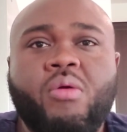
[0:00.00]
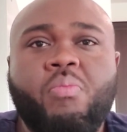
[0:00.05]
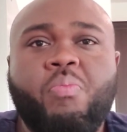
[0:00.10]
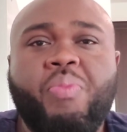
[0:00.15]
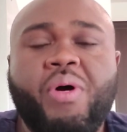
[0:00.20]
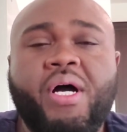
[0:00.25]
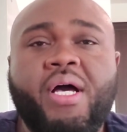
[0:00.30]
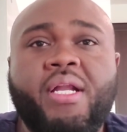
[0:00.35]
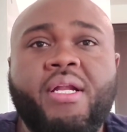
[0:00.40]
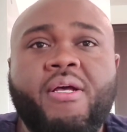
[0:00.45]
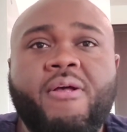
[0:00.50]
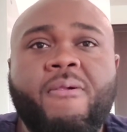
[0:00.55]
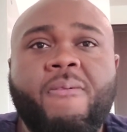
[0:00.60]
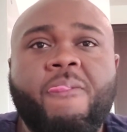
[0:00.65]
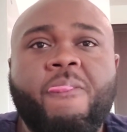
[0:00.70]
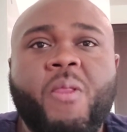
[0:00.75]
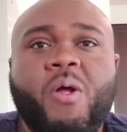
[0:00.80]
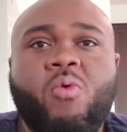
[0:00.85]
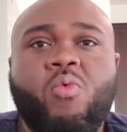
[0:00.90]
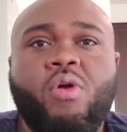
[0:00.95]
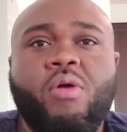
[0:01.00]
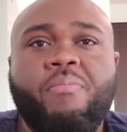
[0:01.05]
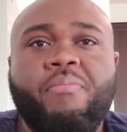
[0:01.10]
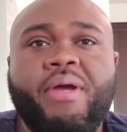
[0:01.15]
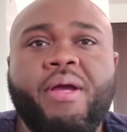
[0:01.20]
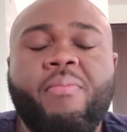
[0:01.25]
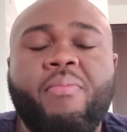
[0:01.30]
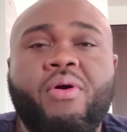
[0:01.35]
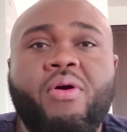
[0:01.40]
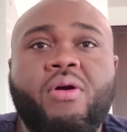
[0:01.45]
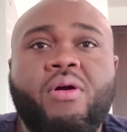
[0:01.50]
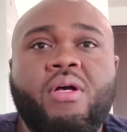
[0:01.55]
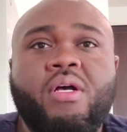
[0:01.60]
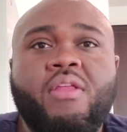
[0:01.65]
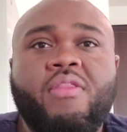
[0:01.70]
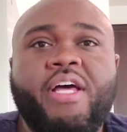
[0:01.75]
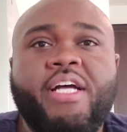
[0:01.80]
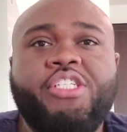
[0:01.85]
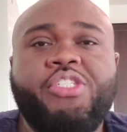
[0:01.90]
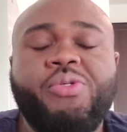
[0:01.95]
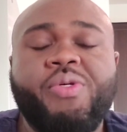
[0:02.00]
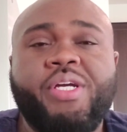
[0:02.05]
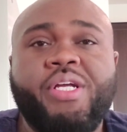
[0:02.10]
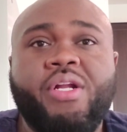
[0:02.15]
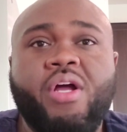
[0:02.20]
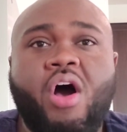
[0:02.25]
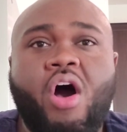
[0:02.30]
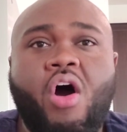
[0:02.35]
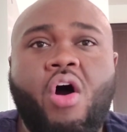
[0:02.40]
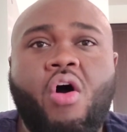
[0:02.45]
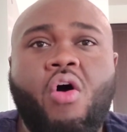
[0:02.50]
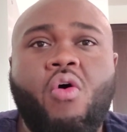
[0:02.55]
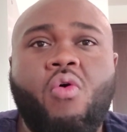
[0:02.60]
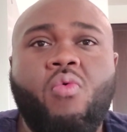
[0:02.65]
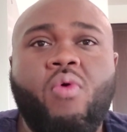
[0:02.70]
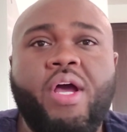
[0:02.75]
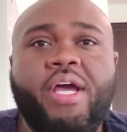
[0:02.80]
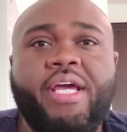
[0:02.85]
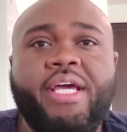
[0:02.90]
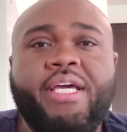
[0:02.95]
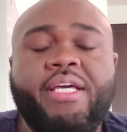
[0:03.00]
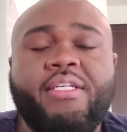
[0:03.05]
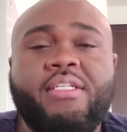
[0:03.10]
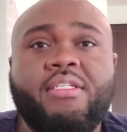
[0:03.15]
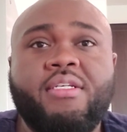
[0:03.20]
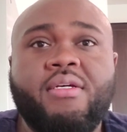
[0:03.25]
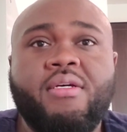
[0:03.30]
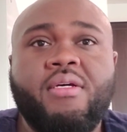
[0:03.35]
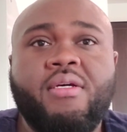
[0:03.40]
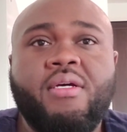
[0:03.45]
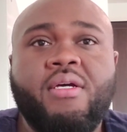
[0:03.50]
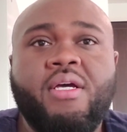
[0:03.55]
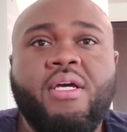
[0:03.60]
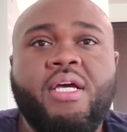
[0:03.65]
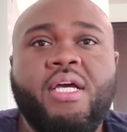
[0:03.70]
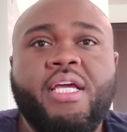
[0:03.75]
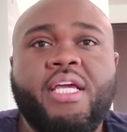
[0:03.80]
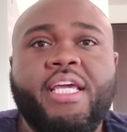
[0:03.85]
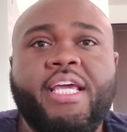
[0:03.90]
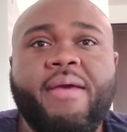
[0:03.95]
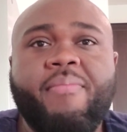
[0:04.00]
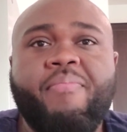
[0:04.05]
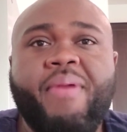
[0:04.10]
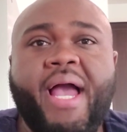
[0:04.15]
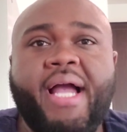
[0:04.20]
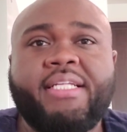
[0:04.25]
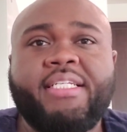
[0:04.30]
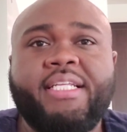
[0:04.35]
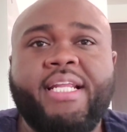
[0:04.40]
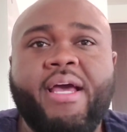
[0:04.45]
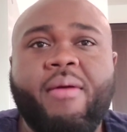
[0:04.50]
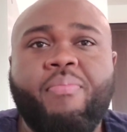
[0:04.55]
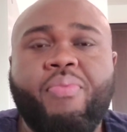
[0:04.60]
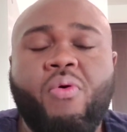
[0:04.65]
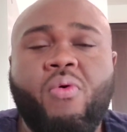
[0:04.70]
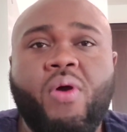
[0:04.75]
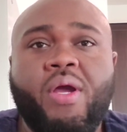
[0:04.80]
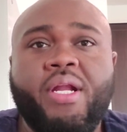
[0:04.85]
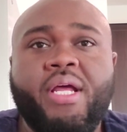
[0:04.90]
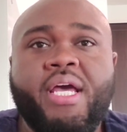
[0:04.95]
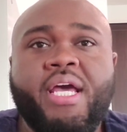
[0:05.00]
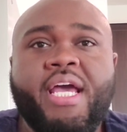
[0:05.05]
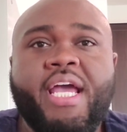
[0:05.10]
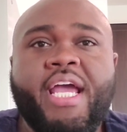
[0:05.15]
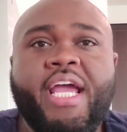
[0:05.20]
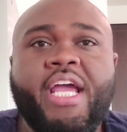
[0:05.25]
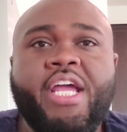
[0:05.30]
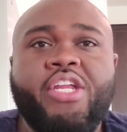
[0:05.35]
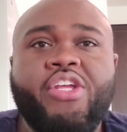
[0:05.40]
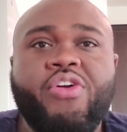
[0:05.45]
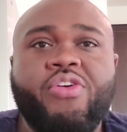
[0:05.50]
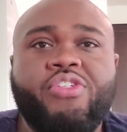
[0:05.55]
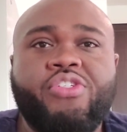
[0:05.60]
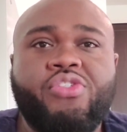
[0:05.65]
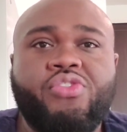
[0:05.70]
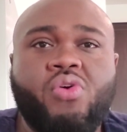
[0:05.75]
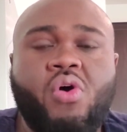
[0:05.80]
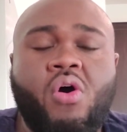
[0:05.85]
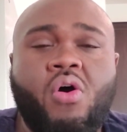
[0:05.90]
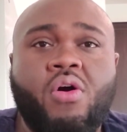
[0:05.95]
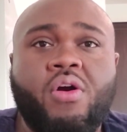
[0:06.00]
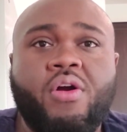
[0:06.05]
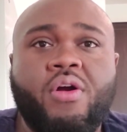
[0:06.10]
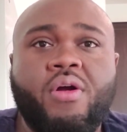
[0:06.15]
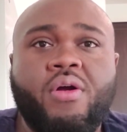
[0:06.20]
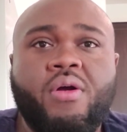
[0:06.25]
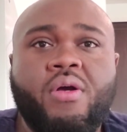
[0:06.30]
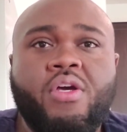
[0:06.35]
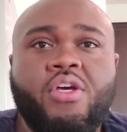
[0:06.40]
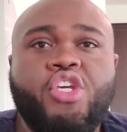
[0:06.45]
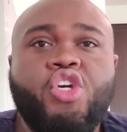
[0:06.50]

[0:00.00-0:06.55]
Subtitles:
But remember that you can always get back to that point, and you're stronger.